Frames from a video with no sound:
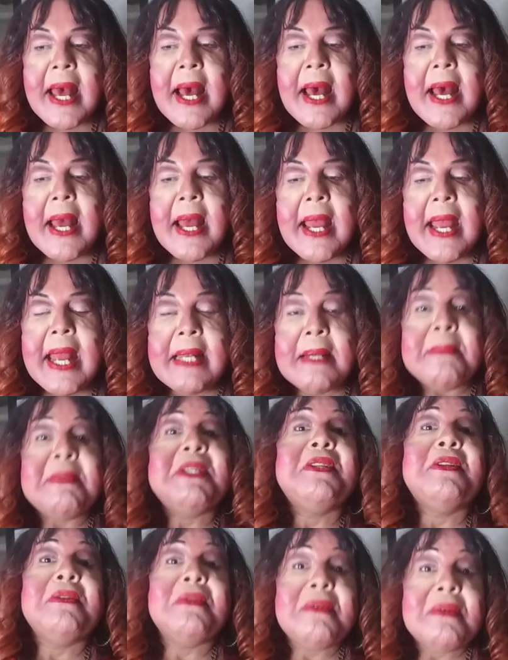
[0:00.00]
And I'm
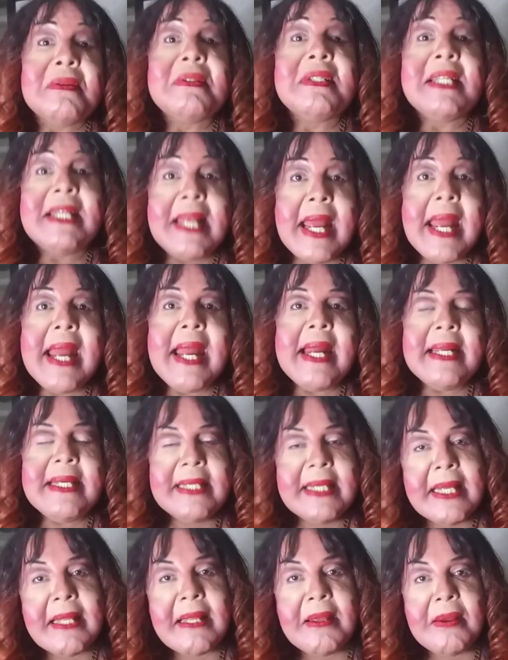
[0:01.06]
still today
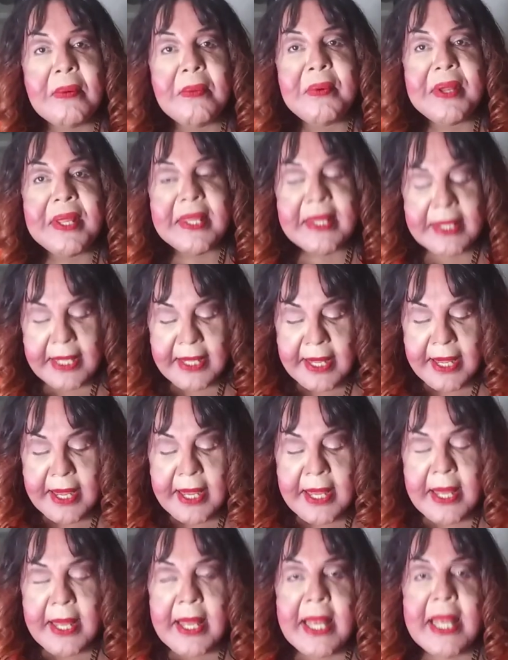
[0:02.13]
dealing with
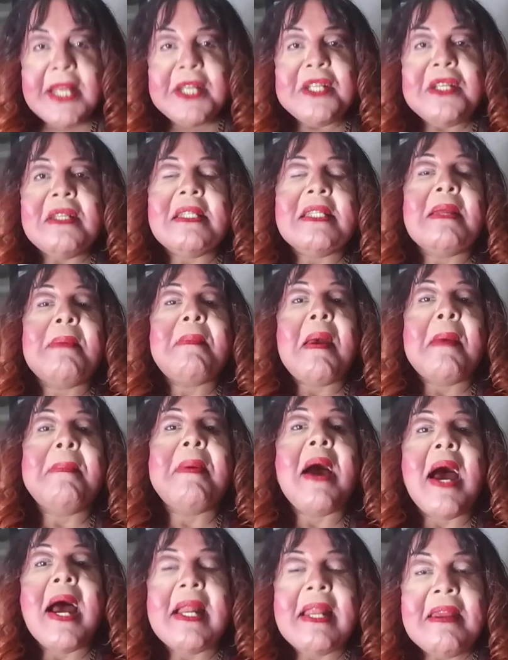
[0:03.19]
issues in my
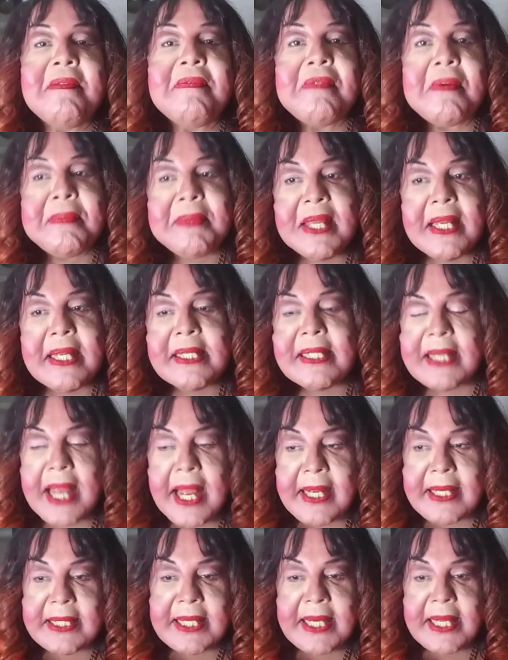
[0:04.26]
body from the
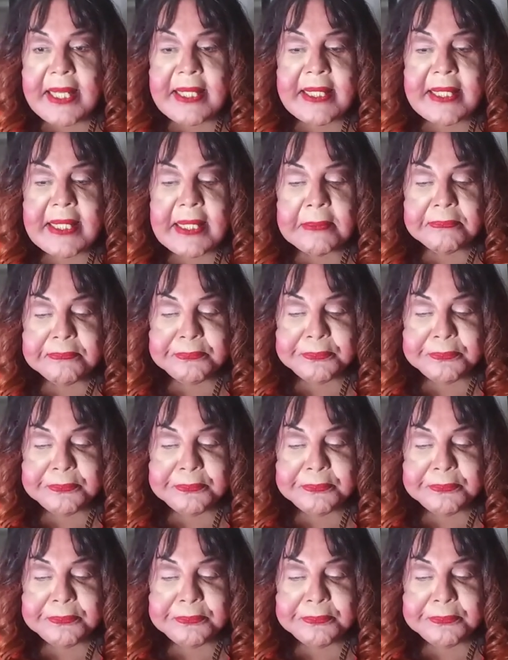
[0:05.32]
injections.